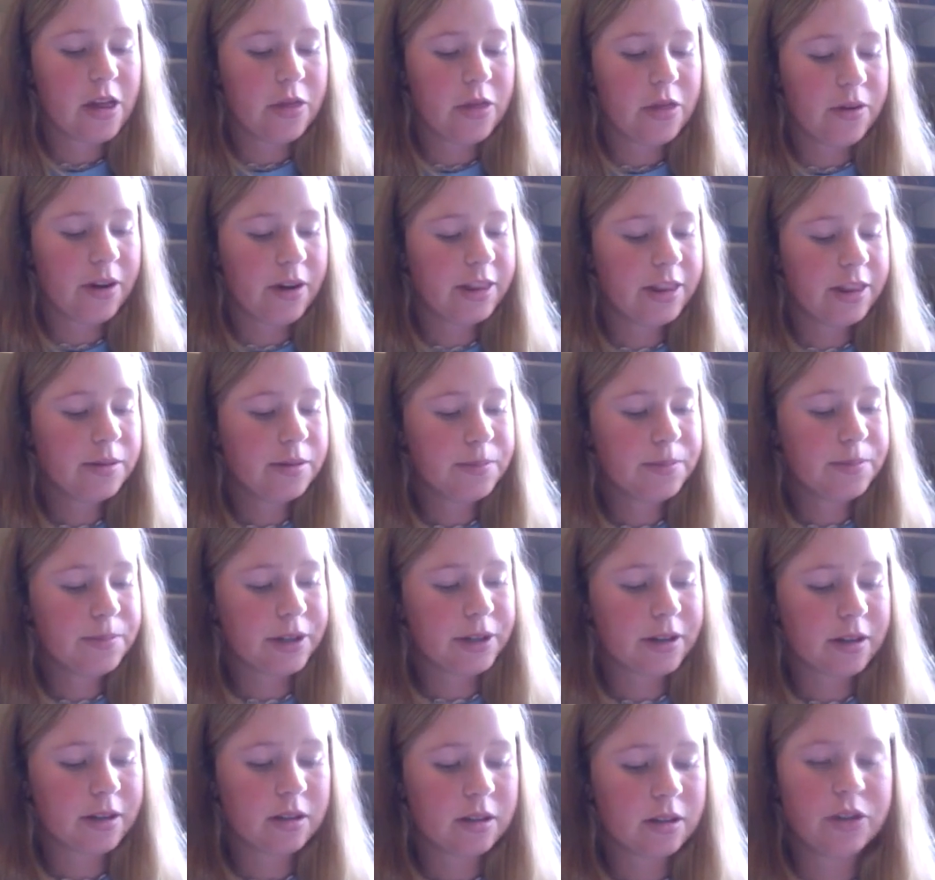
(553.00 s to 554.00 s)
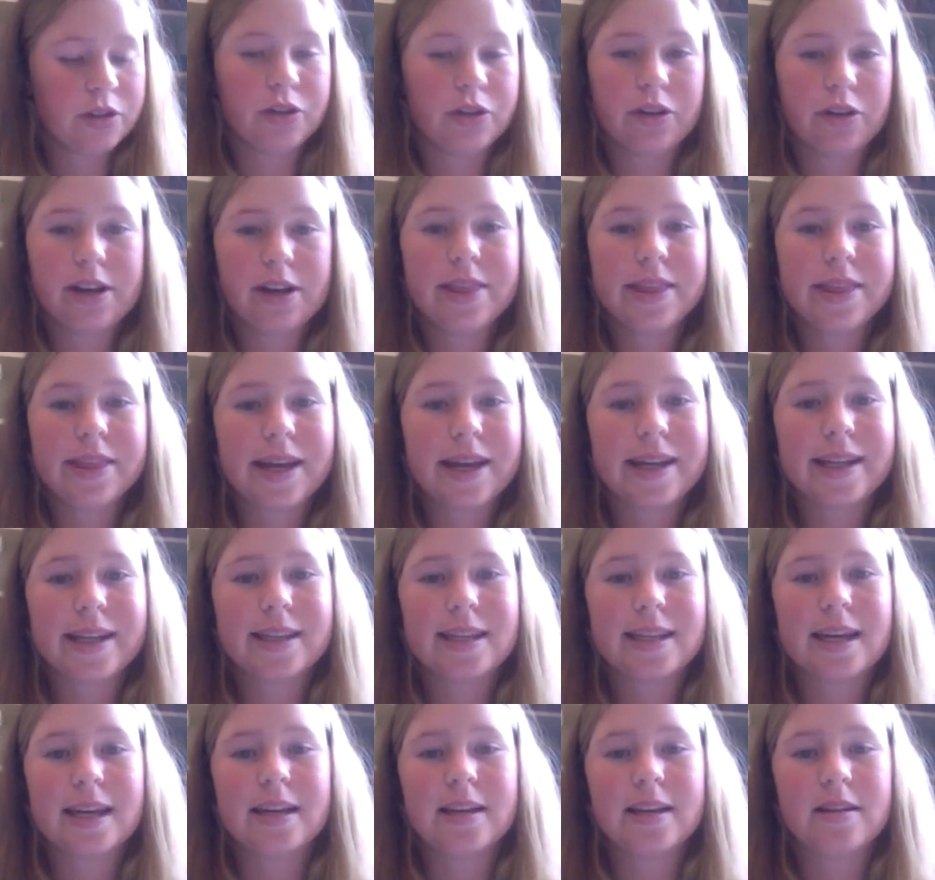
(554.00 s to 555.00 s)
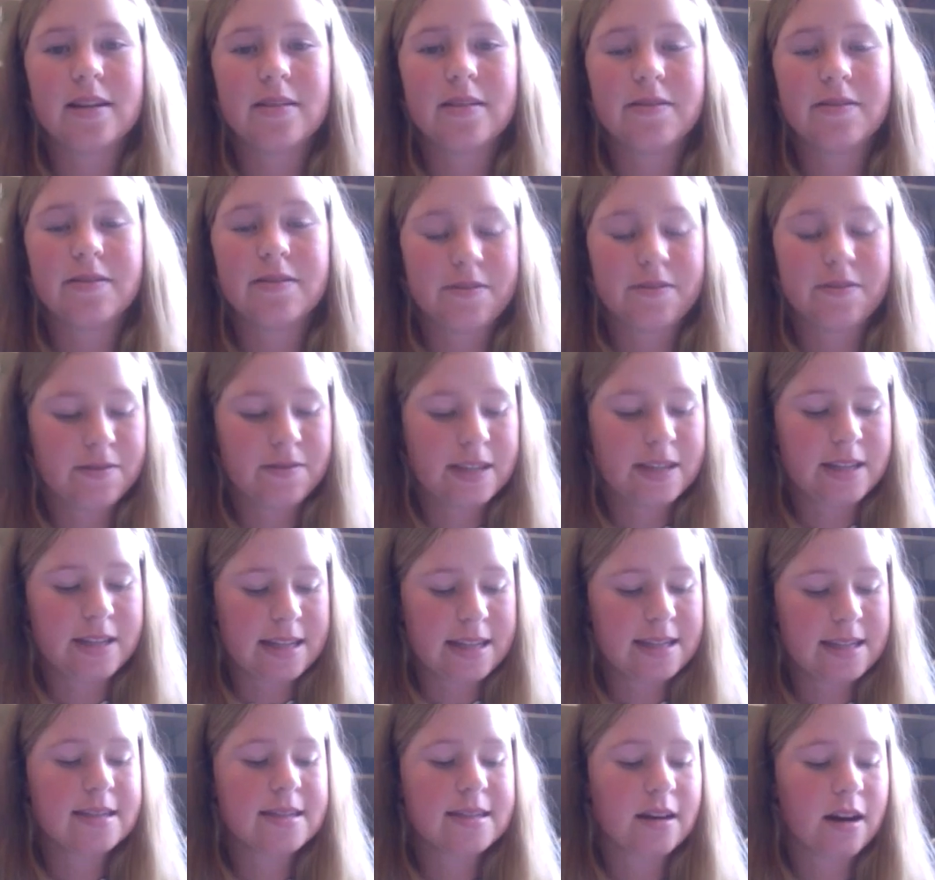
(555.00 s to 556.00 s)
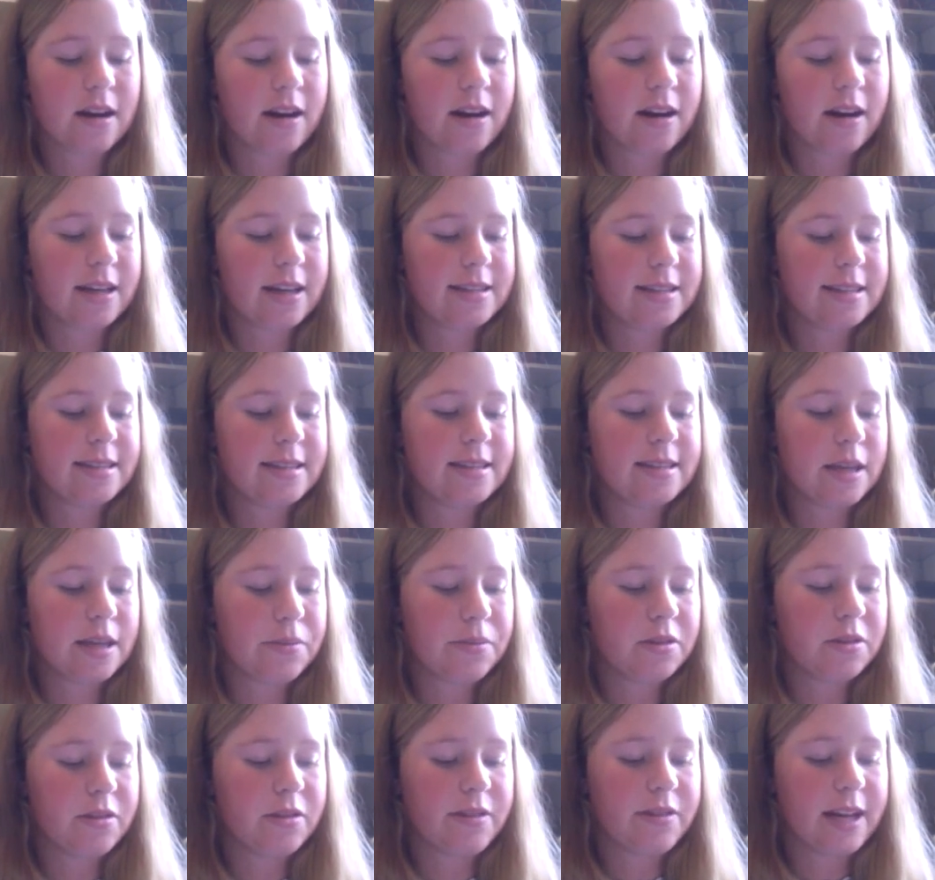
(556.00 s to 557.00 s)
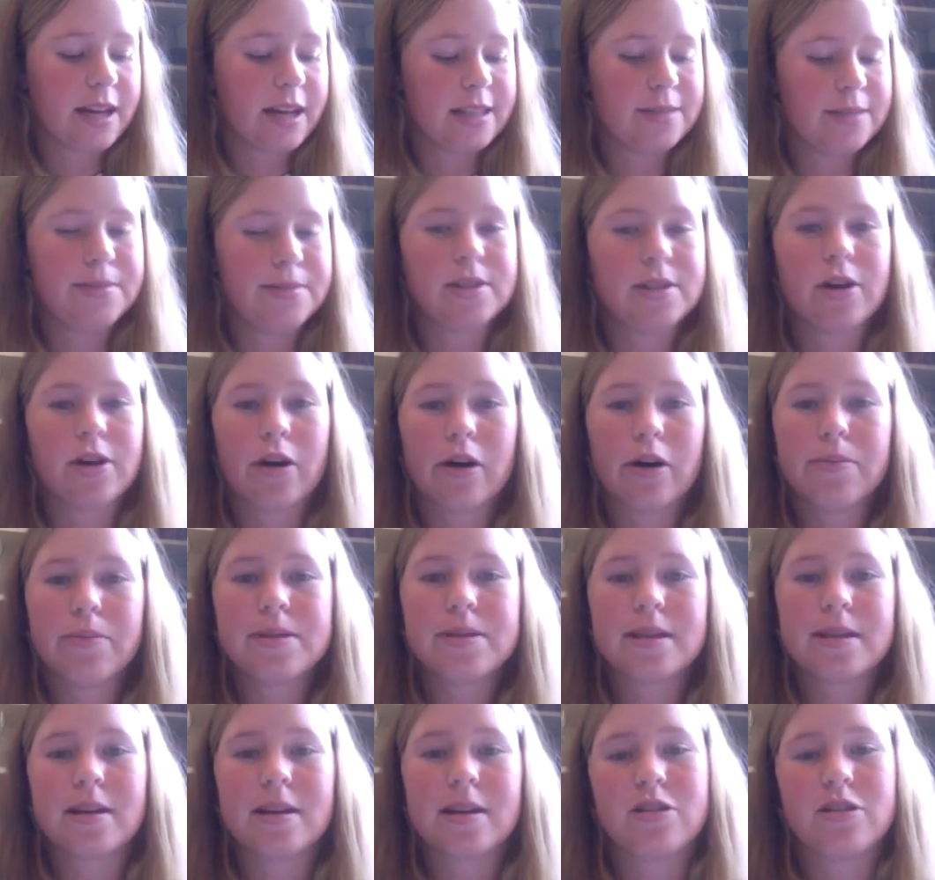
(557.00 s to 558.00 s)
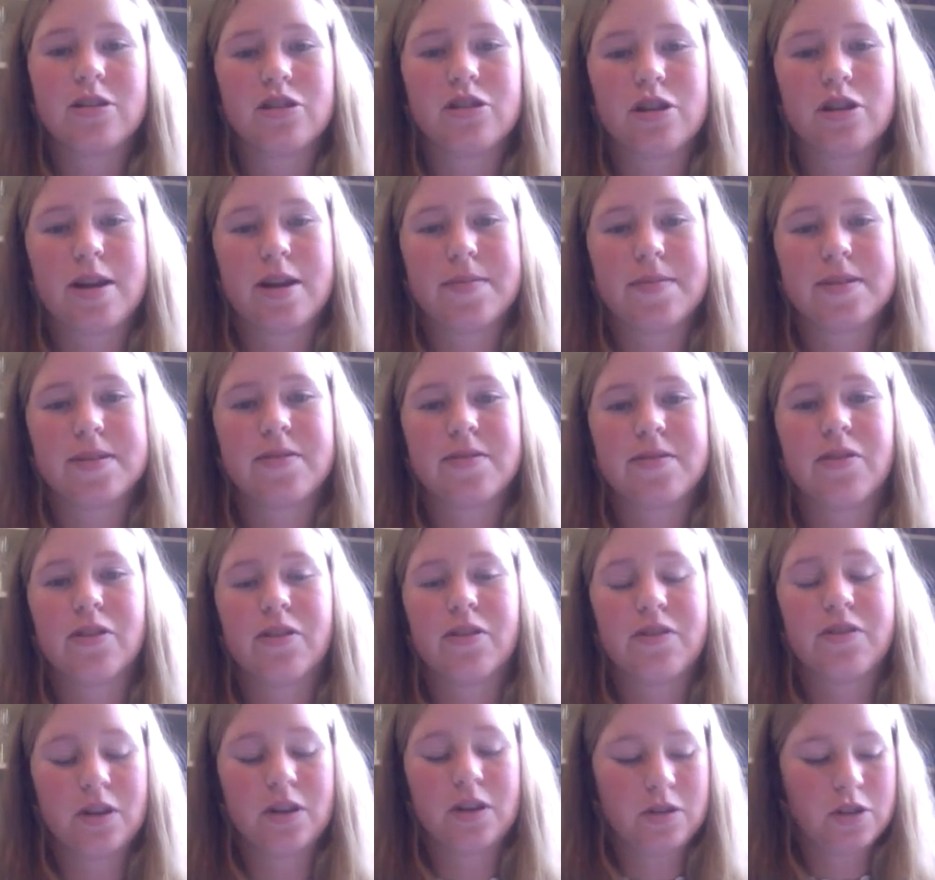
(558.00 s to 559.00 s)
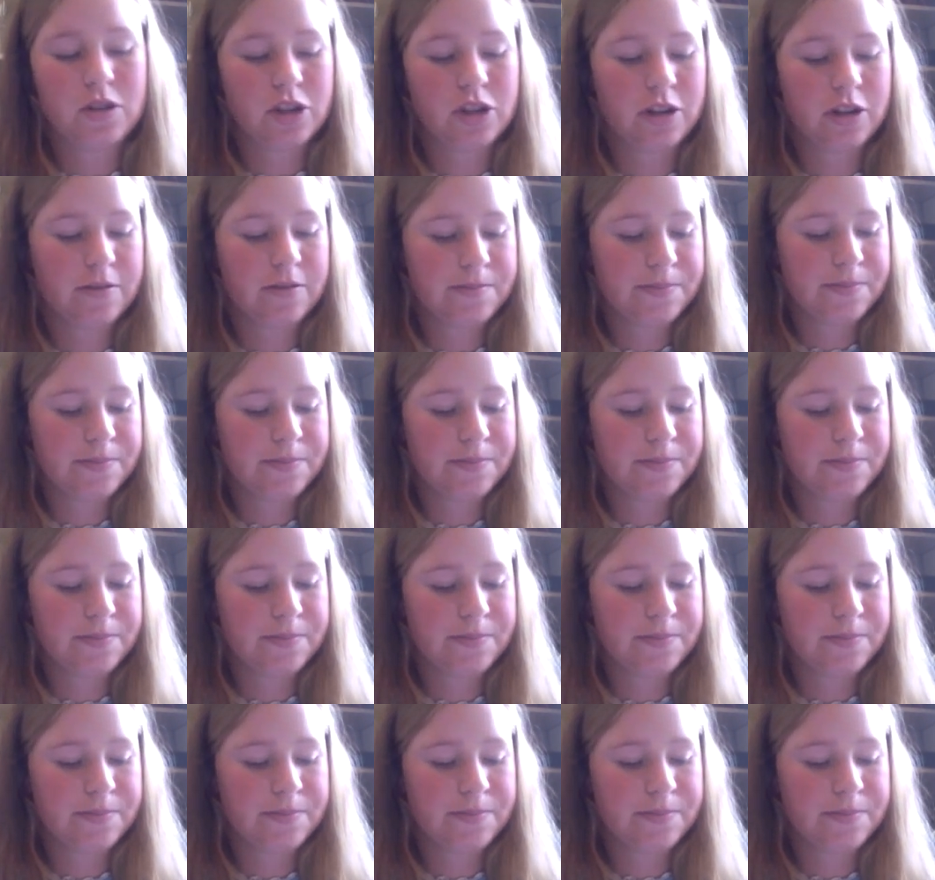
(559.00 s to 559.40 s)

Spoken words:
Throughout the book, the green light at the end of Daisy's dock is a symbol of Gatsby's hopes and dreams for the future.